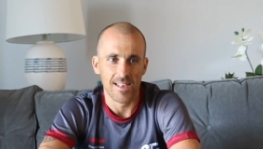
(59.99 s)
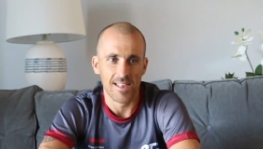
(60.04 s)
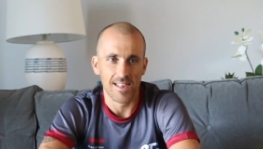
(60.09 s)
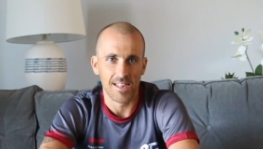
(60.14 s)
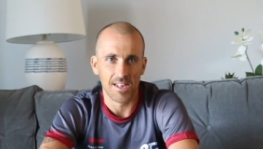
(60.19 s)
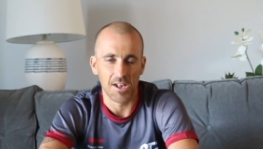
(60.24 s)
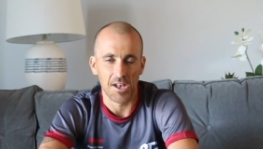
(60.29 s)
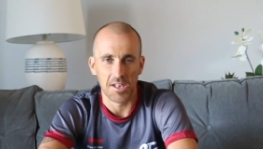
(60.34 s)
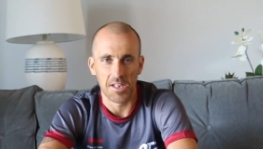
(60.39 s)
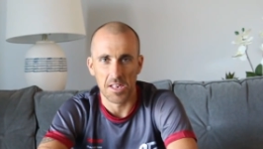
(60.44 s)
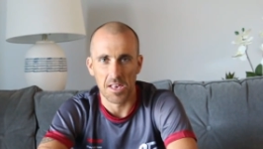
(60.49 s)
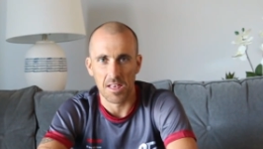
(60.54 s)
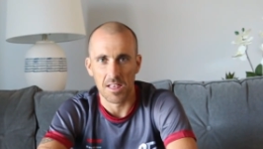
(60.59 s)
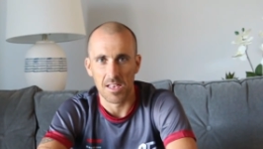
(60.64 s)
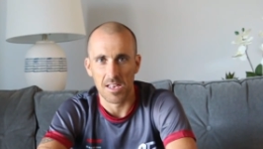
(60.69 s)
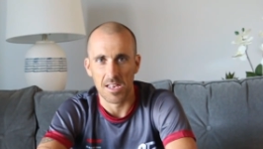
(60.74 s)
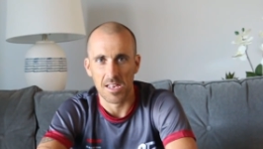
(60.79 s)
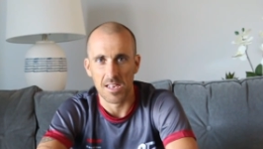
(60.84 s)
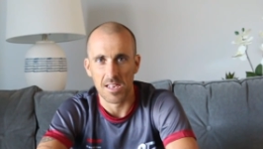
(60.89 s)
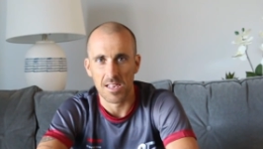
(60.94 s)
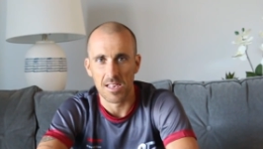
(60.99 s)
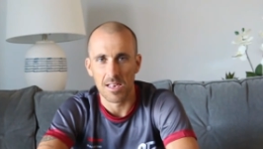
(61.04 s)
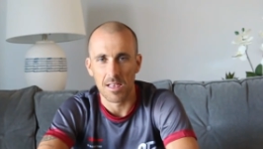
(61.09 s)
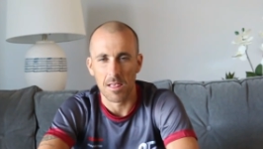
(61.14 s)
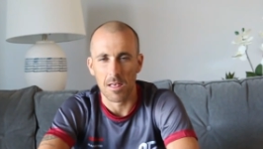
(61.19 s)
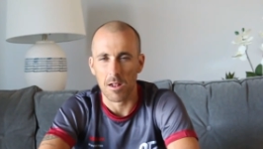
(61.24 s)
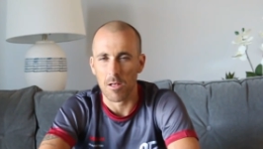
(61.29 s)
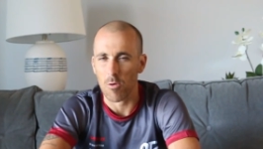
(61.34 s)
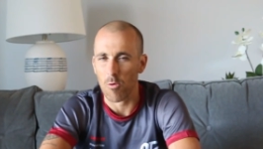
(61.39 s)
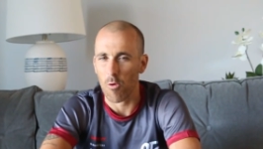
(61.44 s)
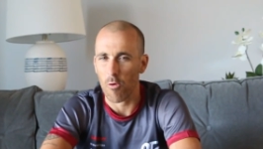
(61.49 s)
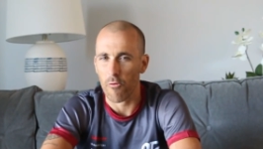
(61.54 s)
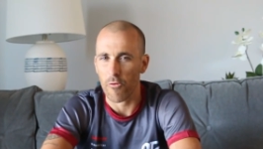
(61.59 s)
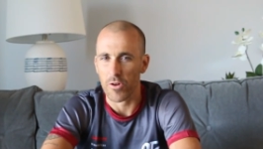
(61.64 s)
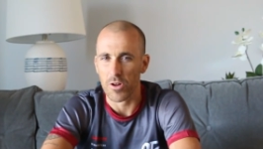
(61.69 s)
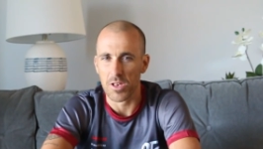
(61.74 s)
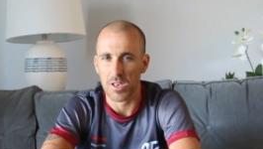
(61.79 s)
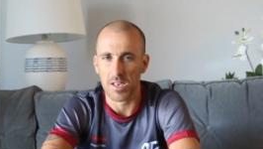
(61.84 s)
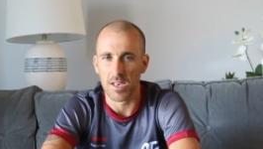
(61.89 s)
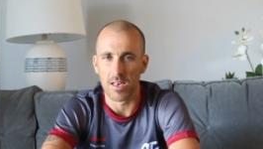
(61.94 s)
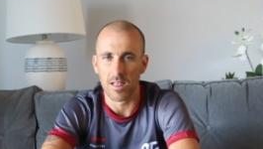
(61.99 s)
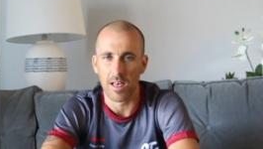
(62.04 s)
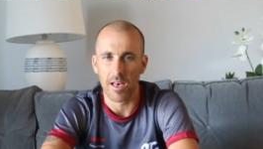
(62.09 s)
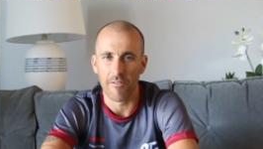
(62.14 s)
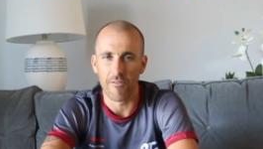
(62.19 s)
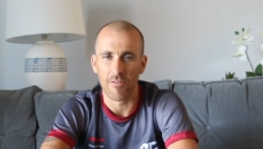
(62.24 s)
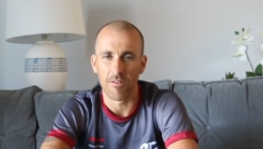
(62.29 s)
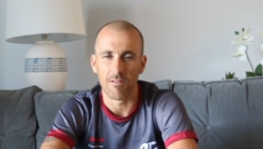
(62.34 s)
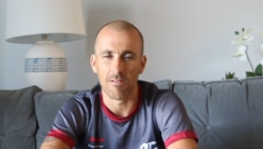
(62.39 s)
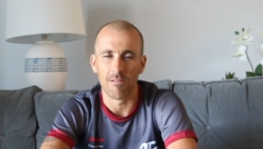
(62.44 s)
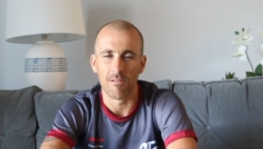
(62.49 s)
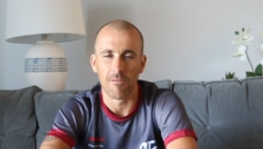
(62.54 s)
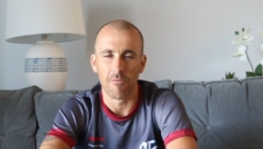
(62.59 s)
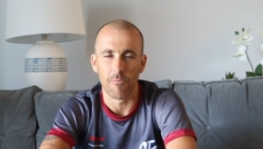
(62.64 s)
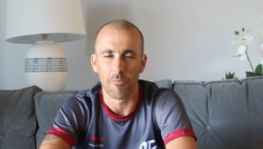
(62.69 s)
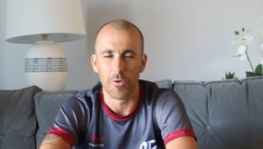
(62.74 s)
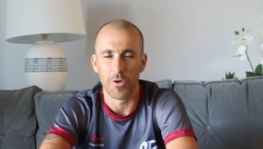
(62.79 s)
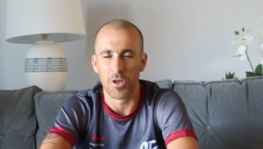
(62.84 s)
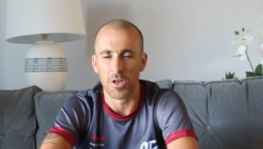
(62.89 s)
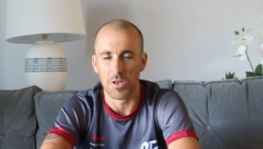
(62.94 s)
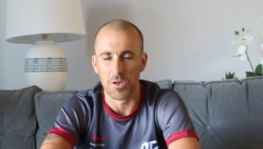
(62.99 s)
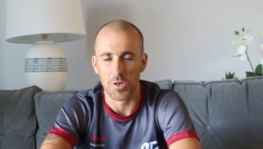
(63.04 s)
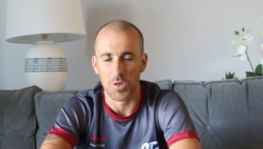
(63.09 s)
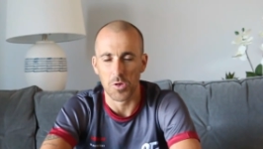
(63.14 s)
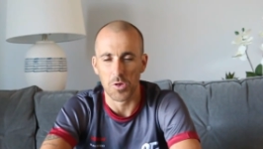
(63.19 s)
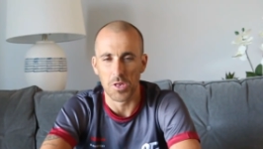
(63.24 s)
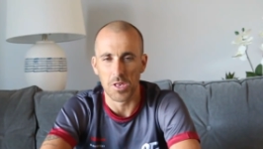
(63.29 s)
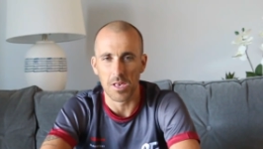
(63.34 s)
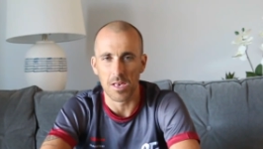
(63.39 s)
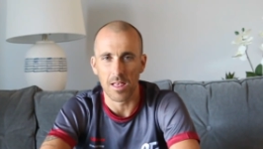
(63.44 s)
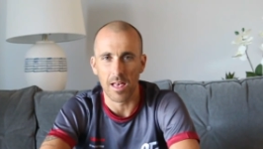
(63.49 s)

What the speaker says: Scottsdale is a little over sea level, pretty close to sea